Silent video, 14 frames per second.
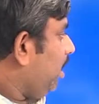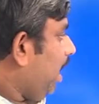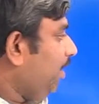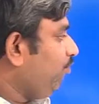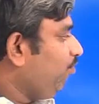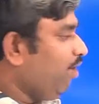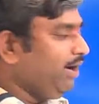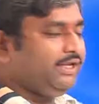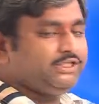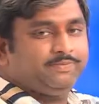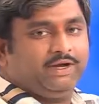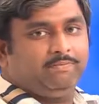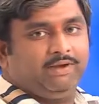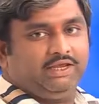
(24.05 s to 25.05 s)
and what is
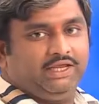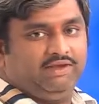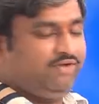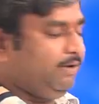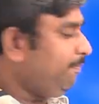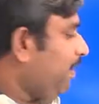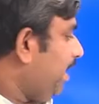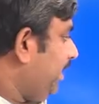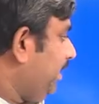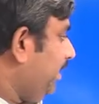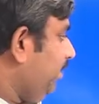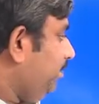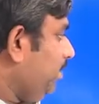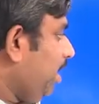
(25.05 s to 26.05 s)
meant by even
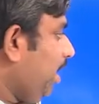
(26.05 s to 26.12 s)
parity